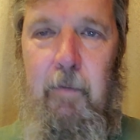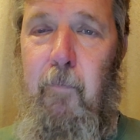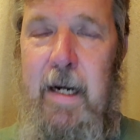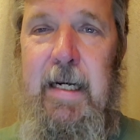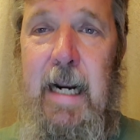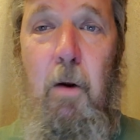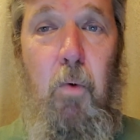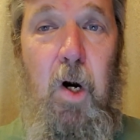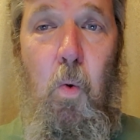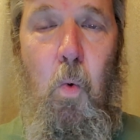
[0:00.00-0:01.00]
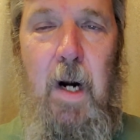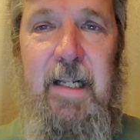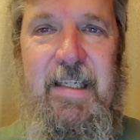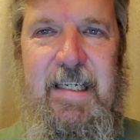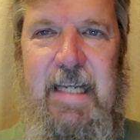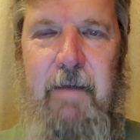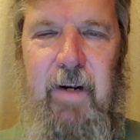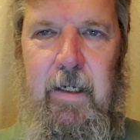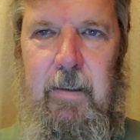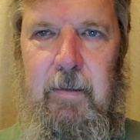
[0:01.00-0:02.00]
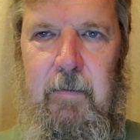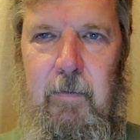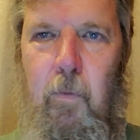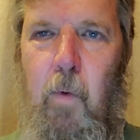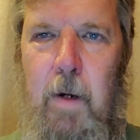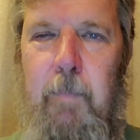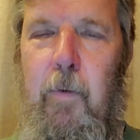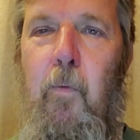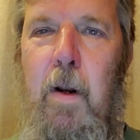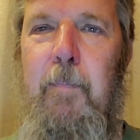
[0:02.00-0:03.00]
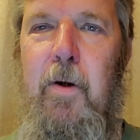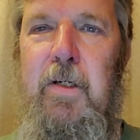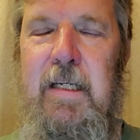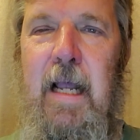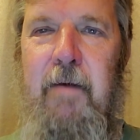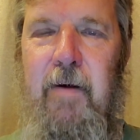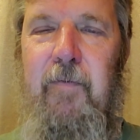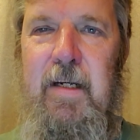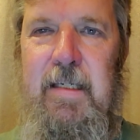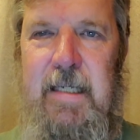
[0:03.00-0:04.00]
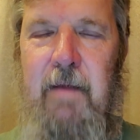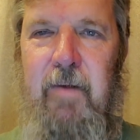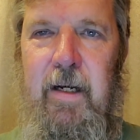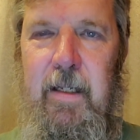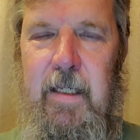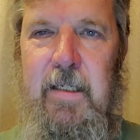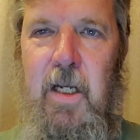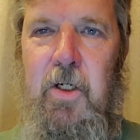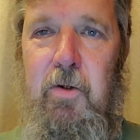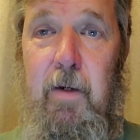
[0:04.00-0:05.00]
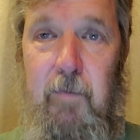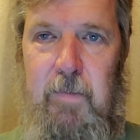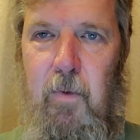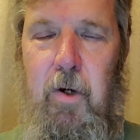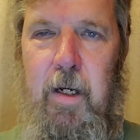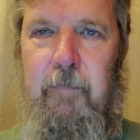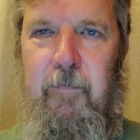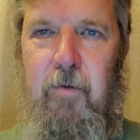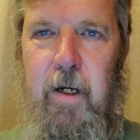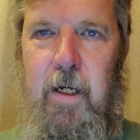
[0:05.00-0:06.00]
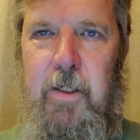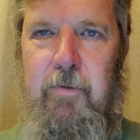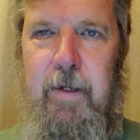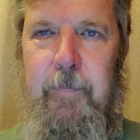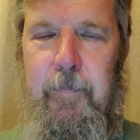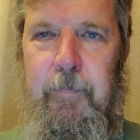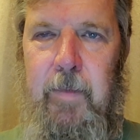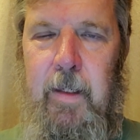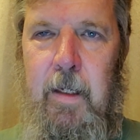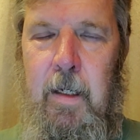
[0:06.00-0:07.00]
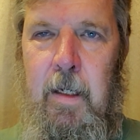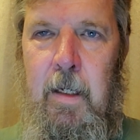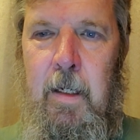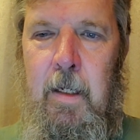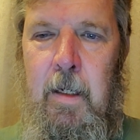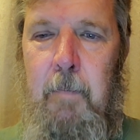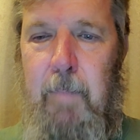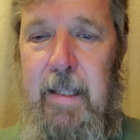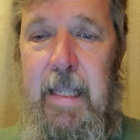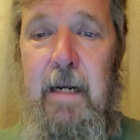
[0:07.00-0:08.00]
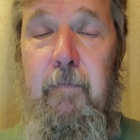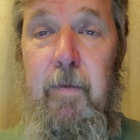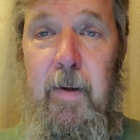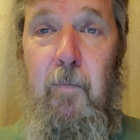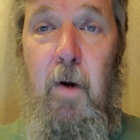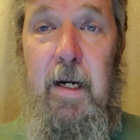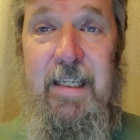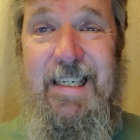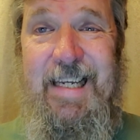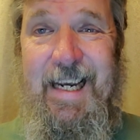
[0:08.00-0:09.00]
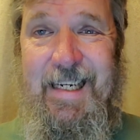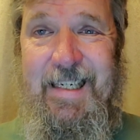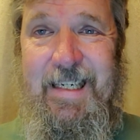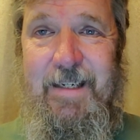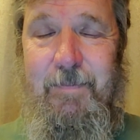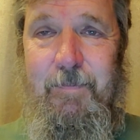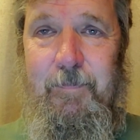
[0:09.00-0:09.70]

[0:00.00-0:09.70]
Right now, we're at 1 in 7. One person out of every 7 in this country was born in a foreign country. By then, it would be 1 in 6.